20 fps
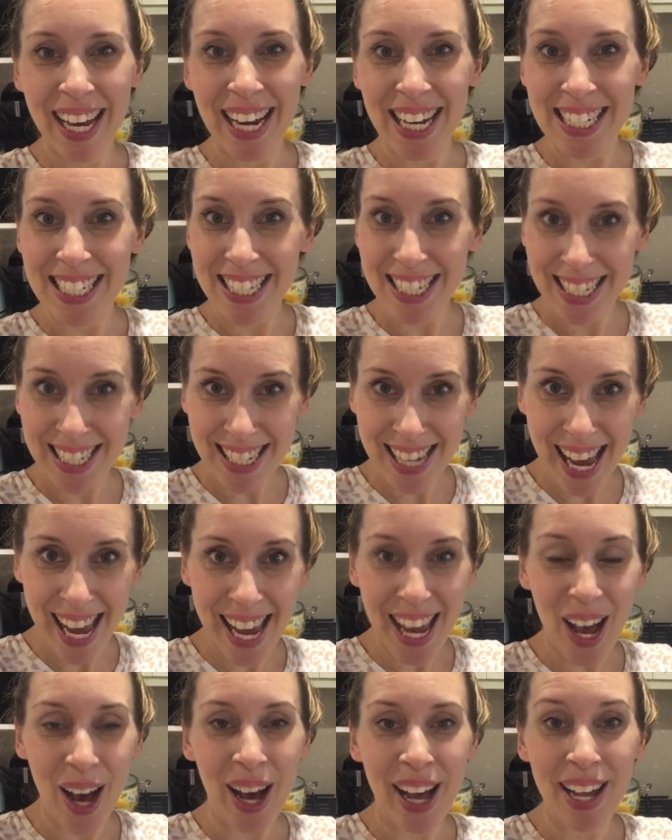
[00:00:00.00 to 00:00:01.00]
and today
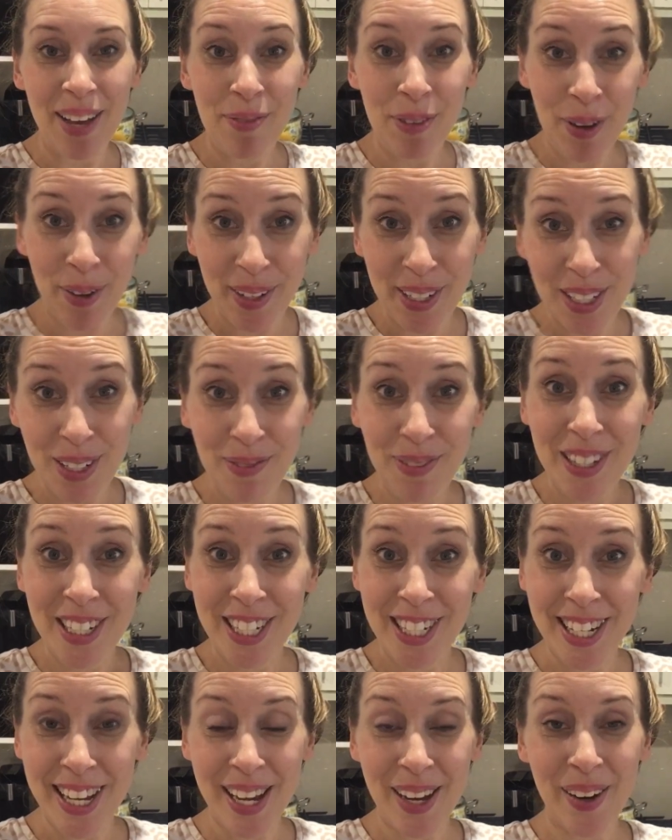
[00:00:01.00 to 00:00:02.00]
I am going to be
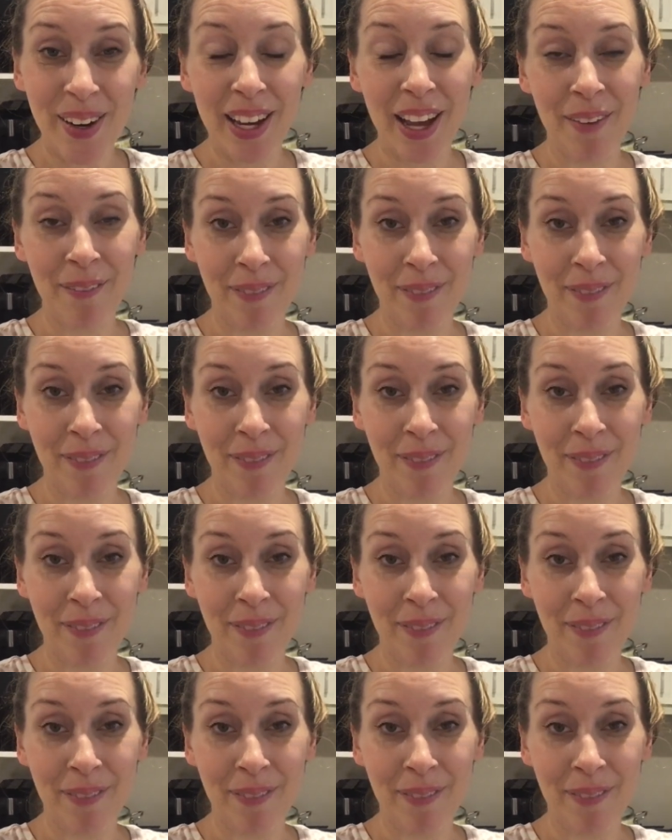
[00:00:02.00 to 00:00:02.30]
sharing a